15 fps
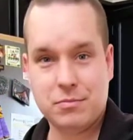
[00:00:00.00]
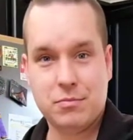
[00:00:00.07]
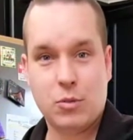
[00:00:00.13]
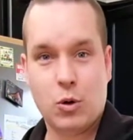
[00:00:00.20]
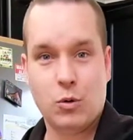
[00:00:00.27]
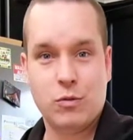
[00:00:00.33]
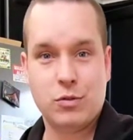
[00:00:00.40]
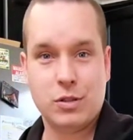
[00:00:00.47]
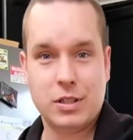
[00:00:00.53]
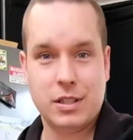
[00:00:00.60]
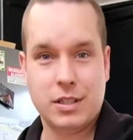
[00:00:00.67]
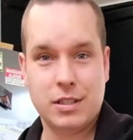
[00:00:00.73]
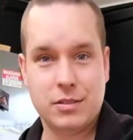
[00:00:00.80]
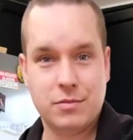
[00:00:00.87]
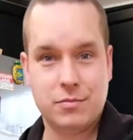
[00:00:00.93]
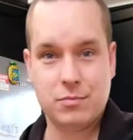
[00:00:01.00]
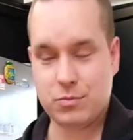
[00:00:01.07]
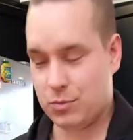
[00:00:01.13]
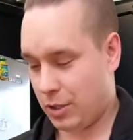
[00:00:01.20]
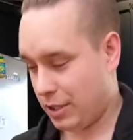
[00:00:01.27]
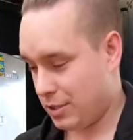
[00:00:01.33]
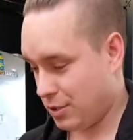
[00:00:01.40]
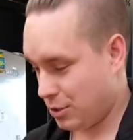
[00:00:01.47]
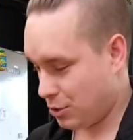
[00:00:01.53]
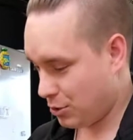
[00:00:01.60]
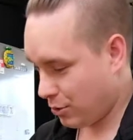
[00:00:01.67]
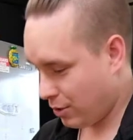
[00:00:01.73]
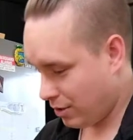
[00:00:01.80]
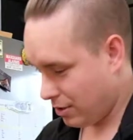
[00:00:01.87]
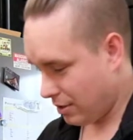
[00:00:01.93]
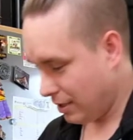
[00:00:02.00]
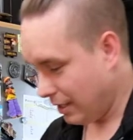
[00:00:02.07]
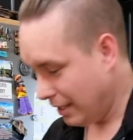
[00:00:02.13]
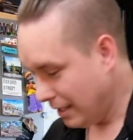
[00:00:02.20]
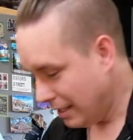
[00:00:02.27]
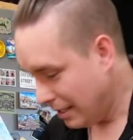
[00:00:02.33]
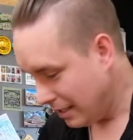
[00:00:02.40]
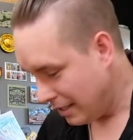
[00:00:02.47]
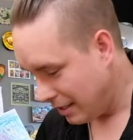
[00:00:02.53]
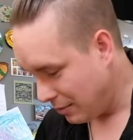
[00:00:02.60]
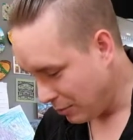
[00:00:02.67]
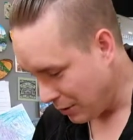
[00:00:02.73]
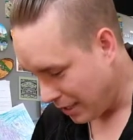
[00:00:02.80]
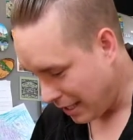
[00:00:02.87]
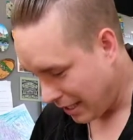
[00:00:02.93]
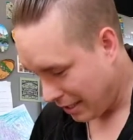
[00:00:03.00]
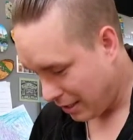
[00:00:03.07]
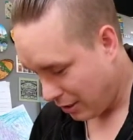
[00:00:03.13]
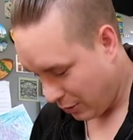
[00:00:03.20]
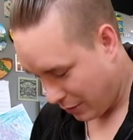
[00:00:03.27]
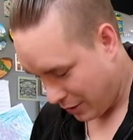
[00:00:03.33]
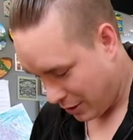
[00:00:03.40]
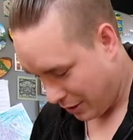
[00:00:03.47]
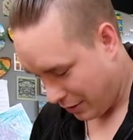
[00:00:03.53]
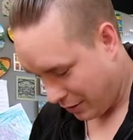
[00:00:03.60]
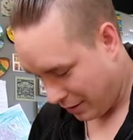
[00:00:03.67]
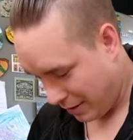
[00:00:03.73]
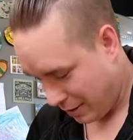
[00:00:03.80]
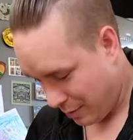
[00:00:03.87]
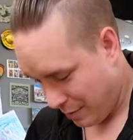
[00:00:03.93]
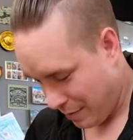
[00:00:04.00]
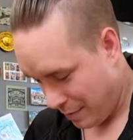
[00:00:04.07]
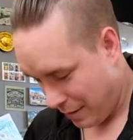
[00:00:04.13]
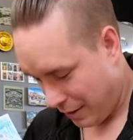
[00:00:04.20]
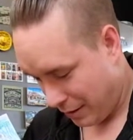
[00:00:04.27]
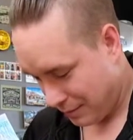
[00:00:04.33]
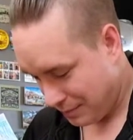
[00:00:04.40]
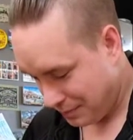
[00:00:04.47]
Hopefully nice and short, and we can get to know each other a little bit better.